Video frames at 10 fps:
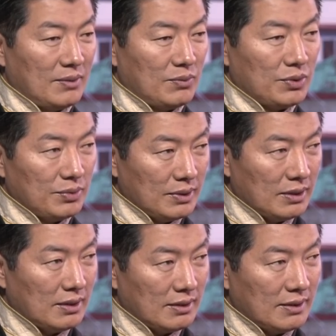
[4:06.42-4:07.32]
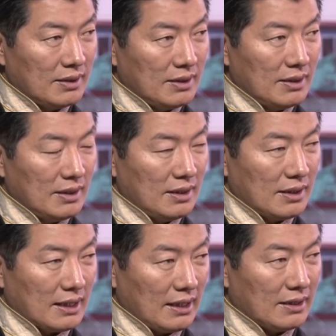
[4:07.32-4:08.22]
we will
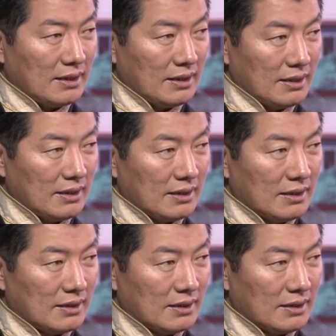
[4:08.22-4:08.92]
get the